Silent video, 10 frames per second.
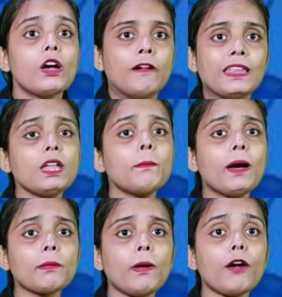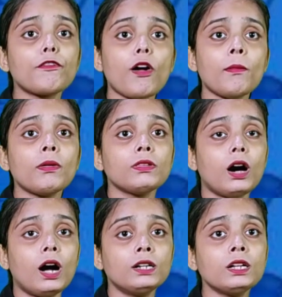When the magma from
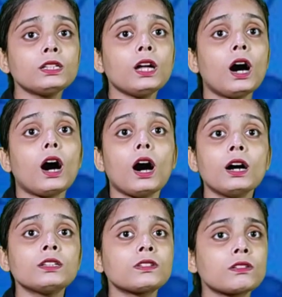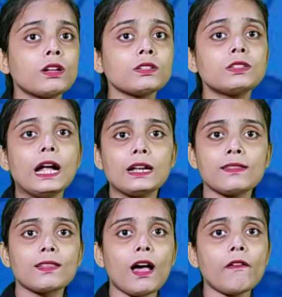under the earth's crust, that
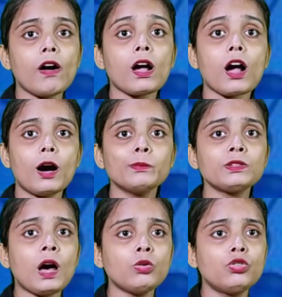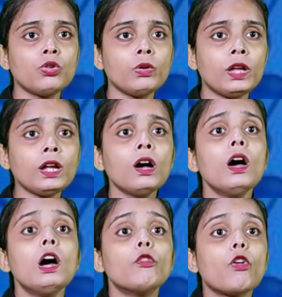is lava, comes out during
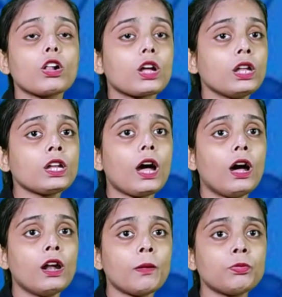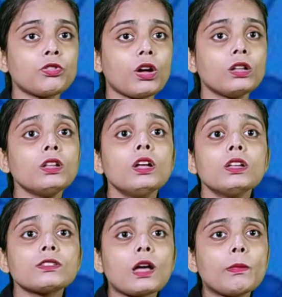volcanic eruption,
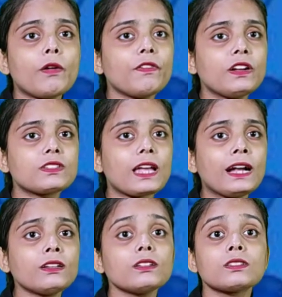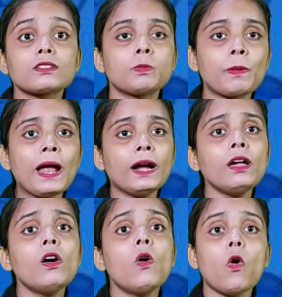some of it gets
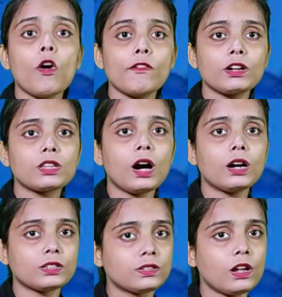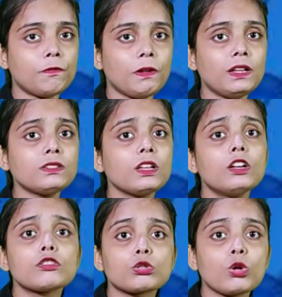spread over the earth's surface.
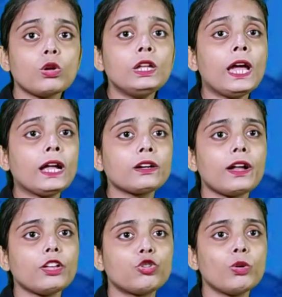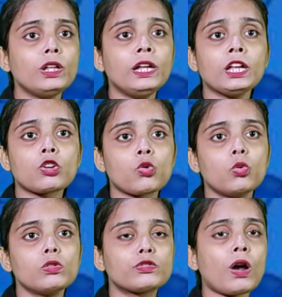Slowly and gradually, it
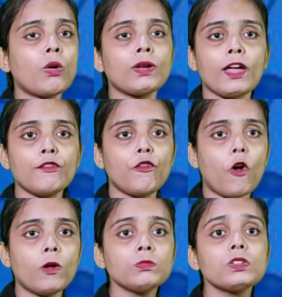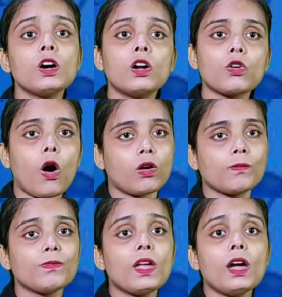cools down and forms
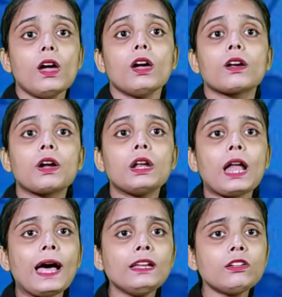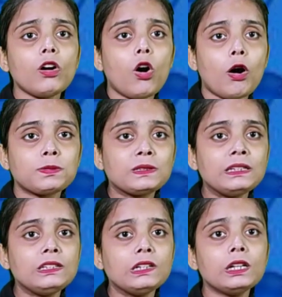rock. Granite,
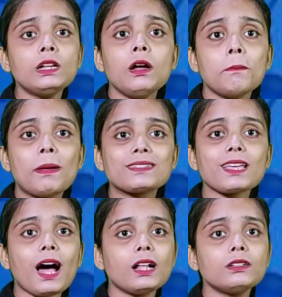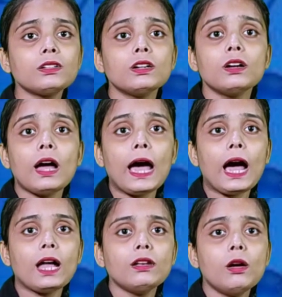obsidian, basalt
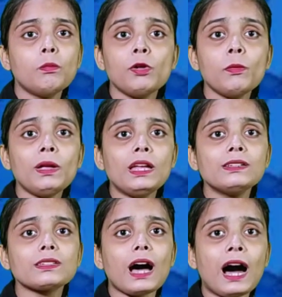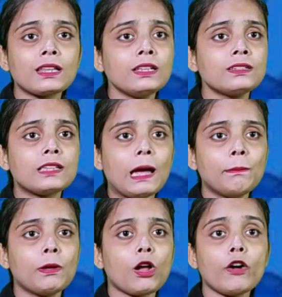and pumice are the
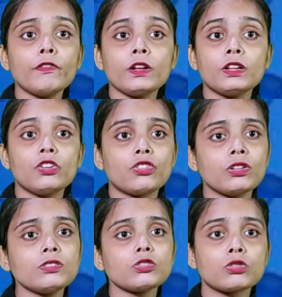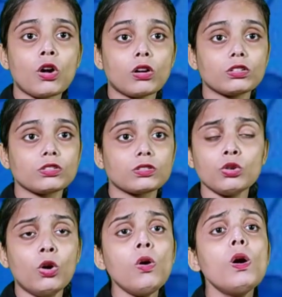example of igneous rocks.
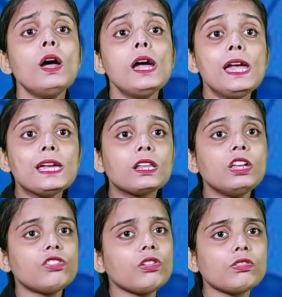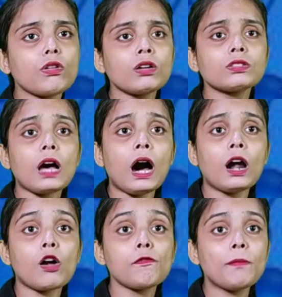So, igneous rocks
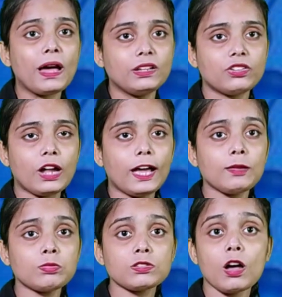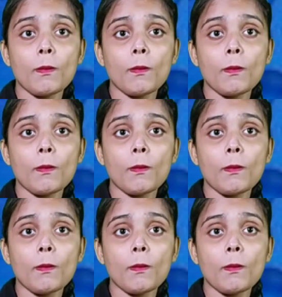are of many types.